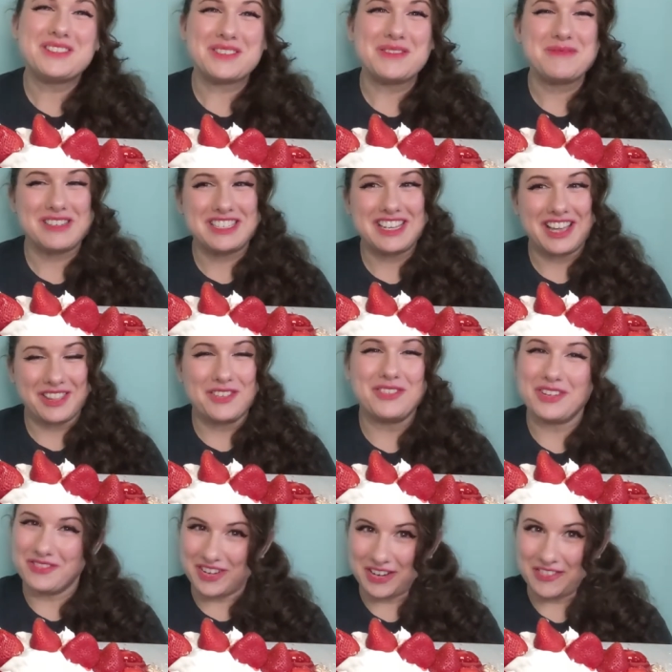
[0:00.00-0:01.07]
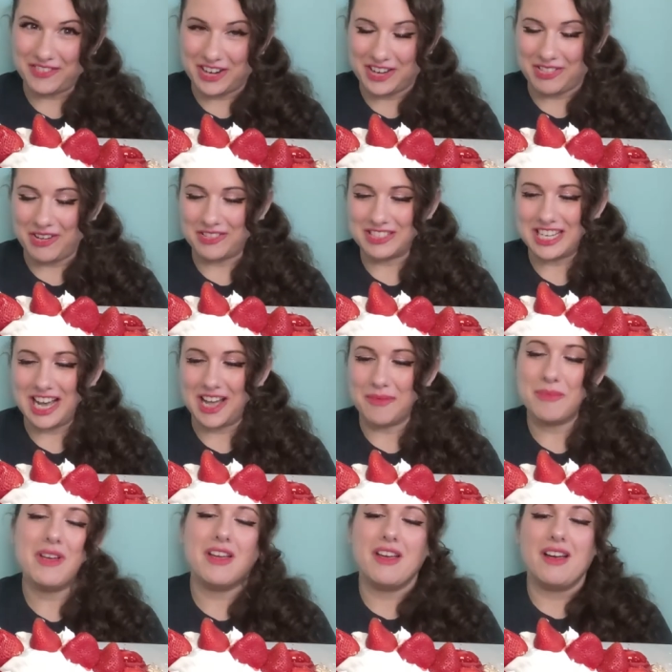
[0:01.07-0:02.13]
So we've been together for a very, very long
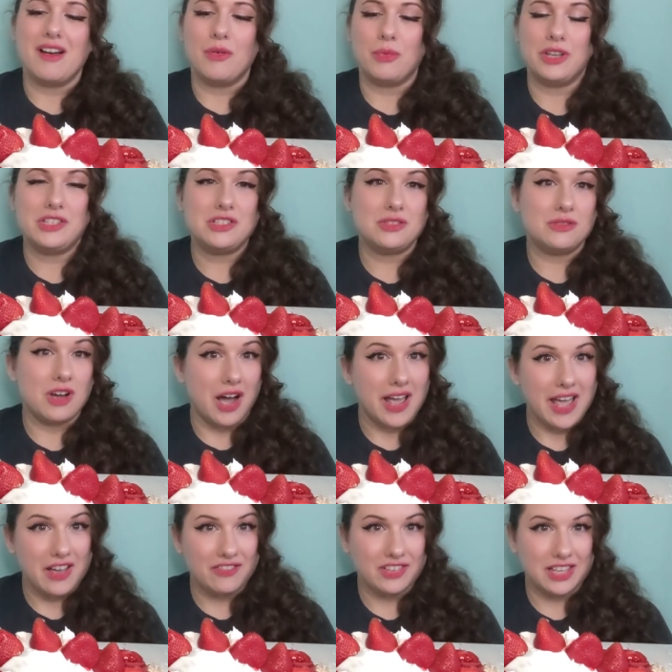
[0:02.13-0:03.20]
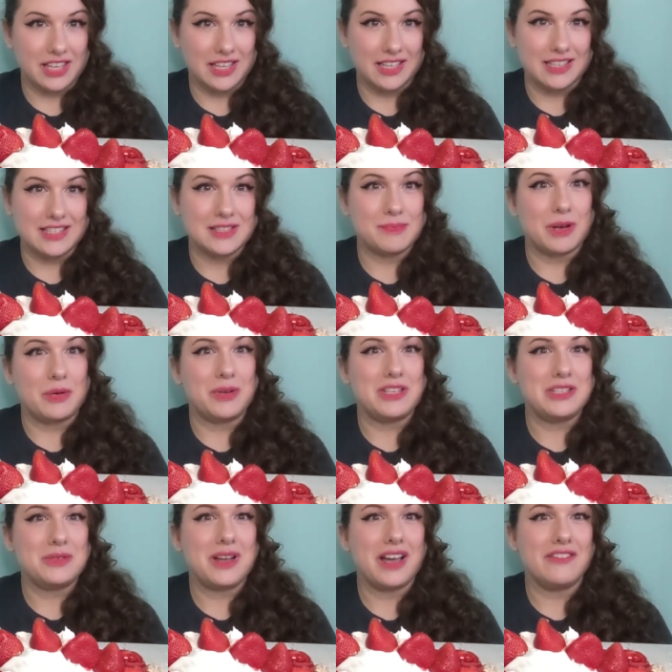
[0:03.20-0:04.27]
time. We do not have kids, but we
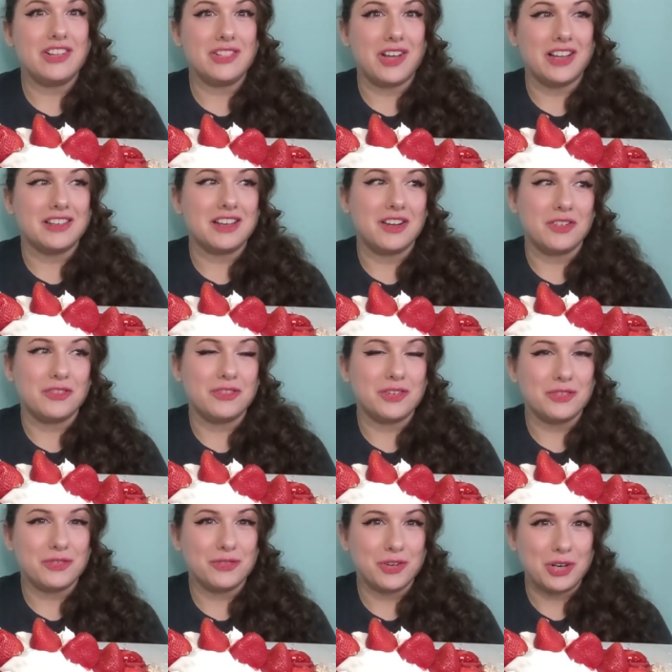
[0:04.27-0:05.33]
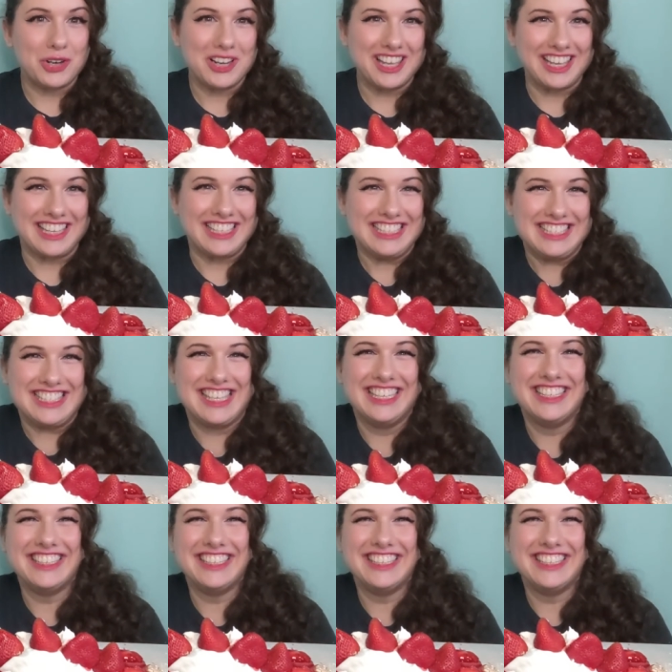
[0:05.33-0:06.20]
do have a lot of fur kids.